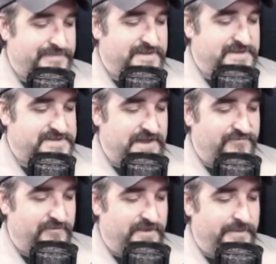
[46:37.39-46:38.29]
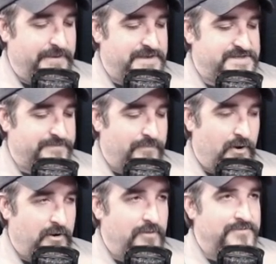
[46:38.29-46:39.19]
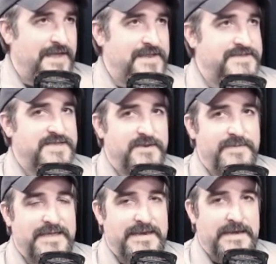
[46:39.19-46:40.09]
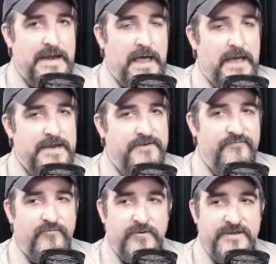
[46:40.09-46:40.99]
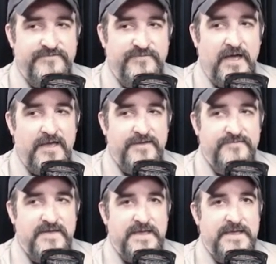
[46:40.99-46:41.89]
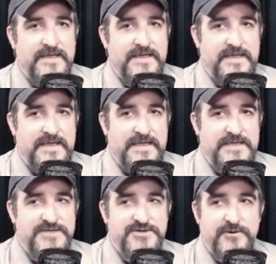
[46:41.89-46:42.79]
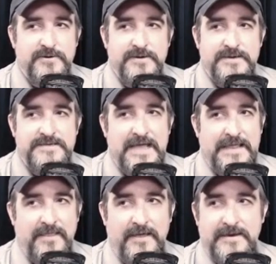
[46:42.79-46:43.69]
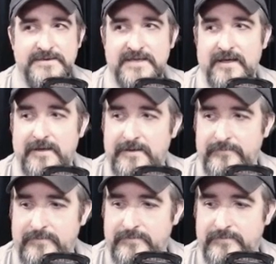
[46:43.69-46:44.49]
Cypher Unlimited tomorrow. That is going to be at 9:45 Eastern Daylight Time.